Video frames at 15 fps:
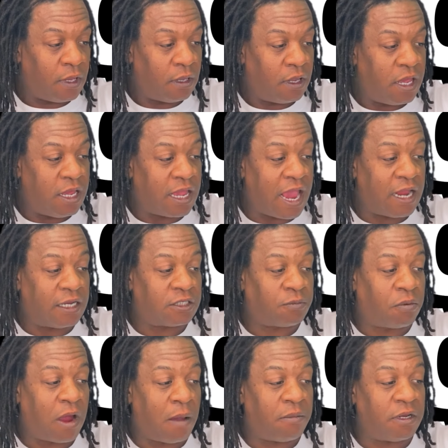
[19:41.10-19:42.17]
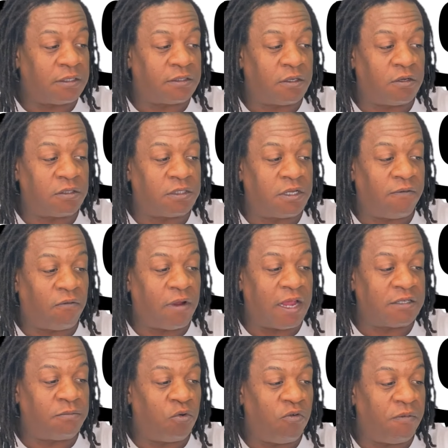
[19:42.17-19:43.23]
He gained his prominence through the Civil
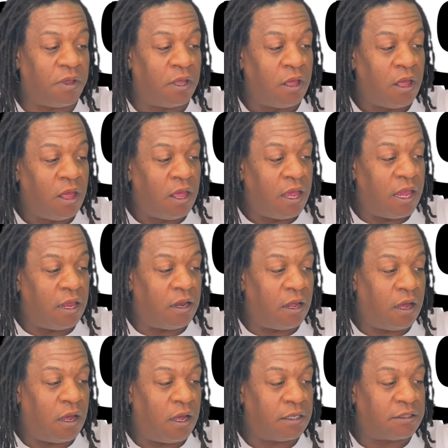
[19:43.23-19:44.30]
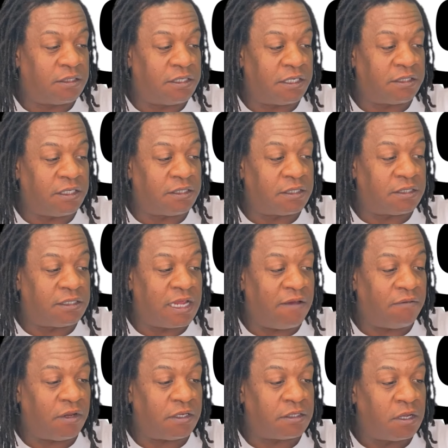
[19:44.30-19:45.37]
Rights Movement in the 60s
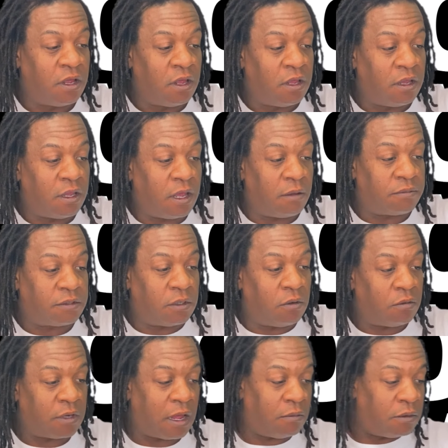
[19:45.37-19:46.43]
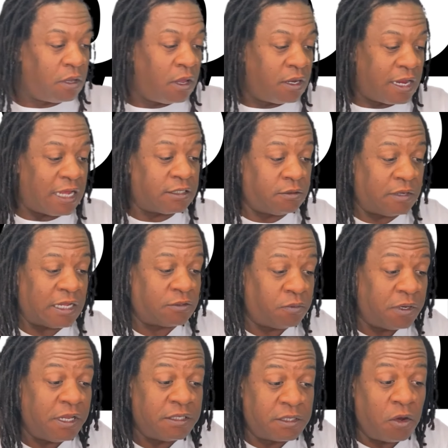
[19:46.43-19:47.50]
and 70s. Yep, so that's
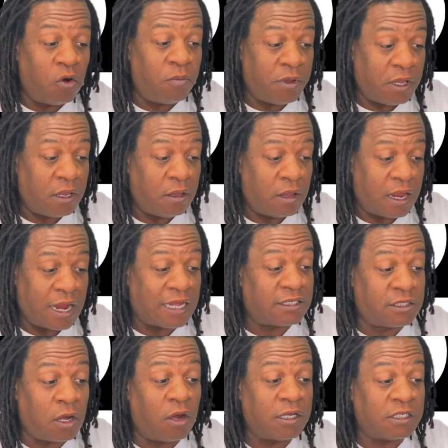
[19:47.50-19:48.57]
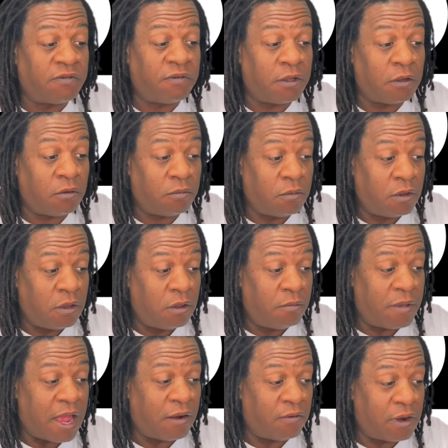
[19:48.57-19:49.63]
what he told me, and I saw his film
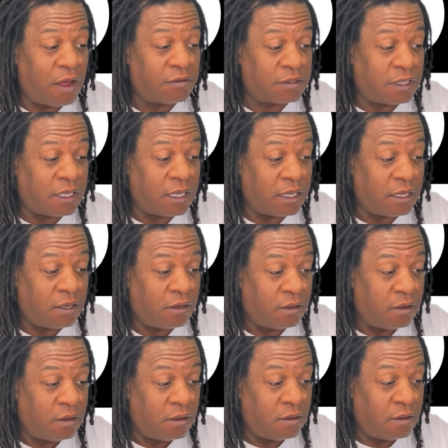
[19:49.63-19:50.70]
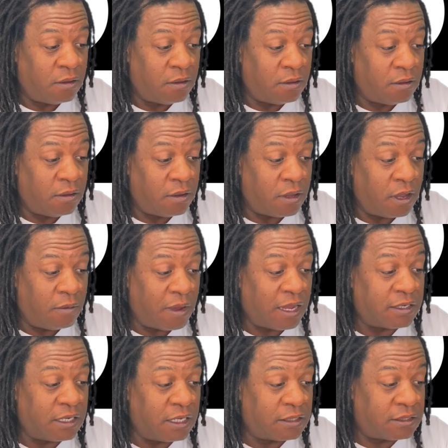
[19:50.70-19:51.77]
back when I was a kid. Yep, I
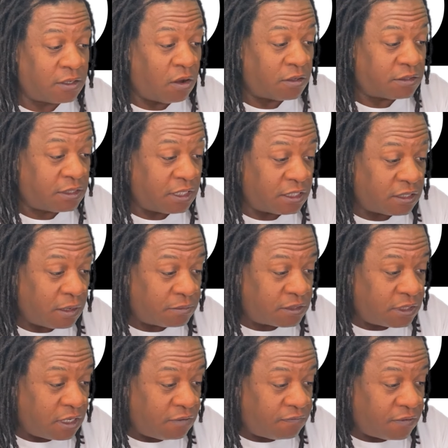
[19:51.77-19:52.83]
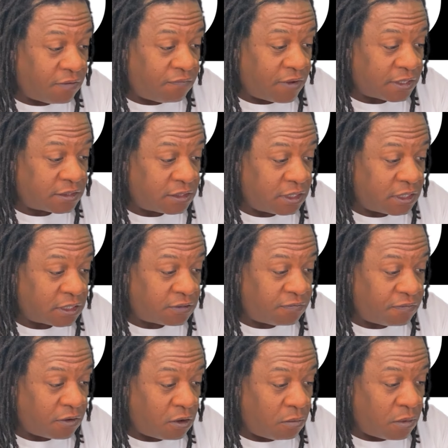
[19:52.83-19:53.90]
did saw see it. I'm seeing if I see his
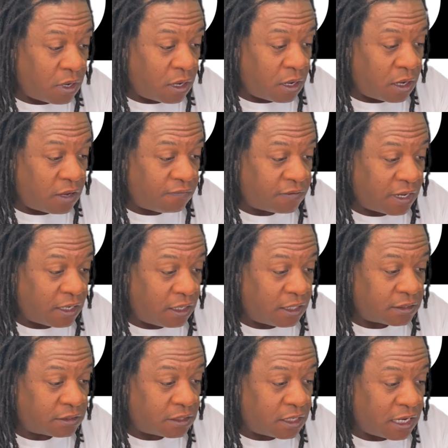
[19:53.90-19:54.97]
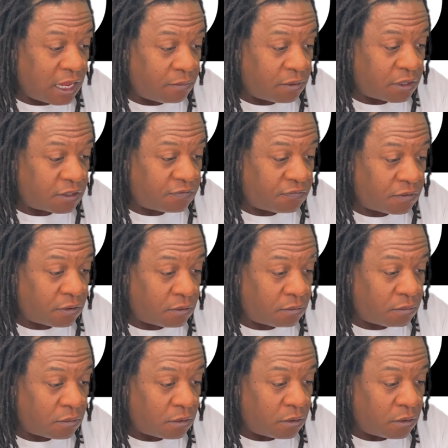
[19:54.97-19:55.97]
film, if they list the name of his film.